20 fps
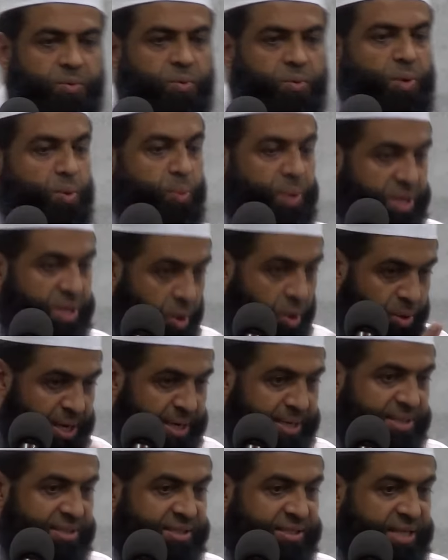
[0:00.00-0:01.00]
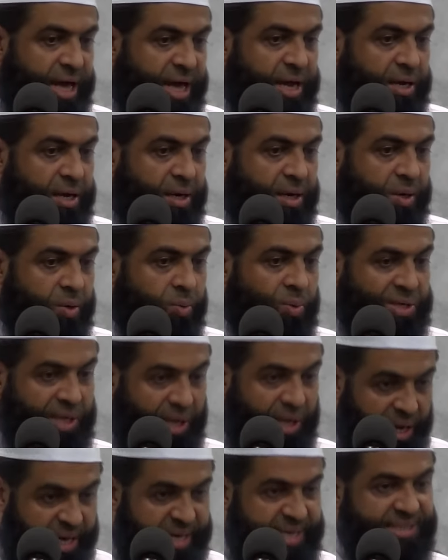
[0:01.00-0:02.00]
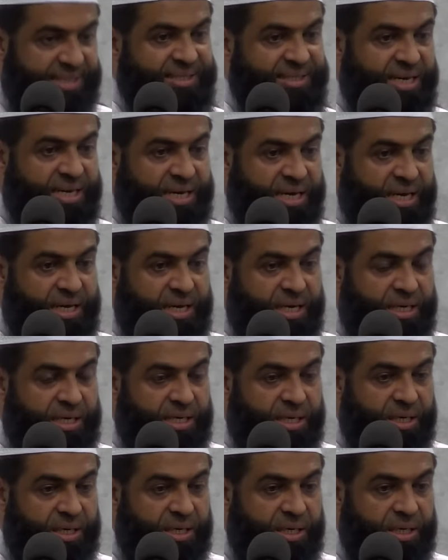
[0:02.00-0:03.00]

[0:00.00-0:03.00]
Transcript: When we don't understand what Allah has decreed,